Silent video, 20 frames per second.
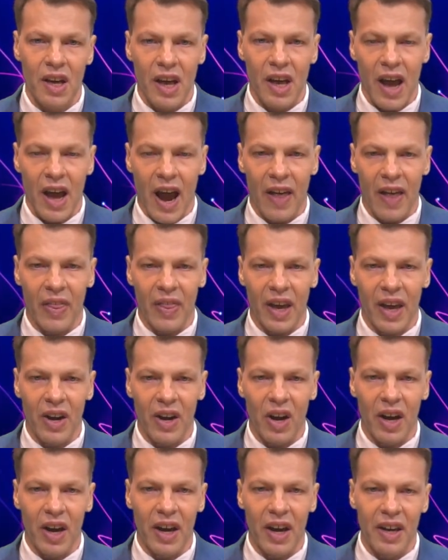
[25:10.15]
and then
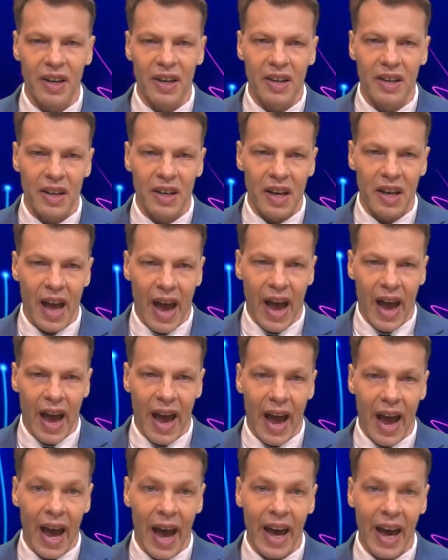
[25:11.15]
I
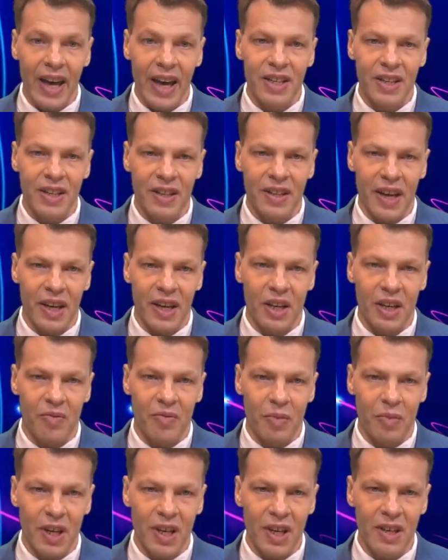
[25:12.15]
add negative
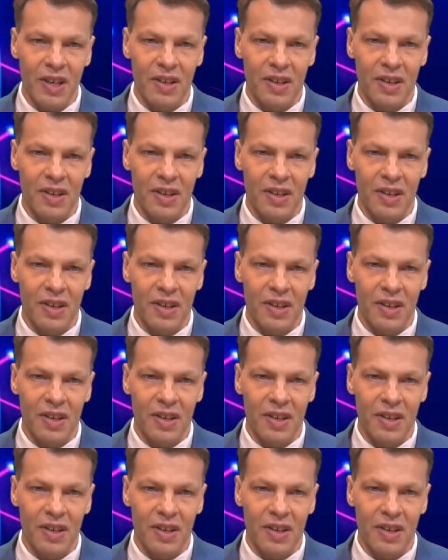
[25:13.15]
B.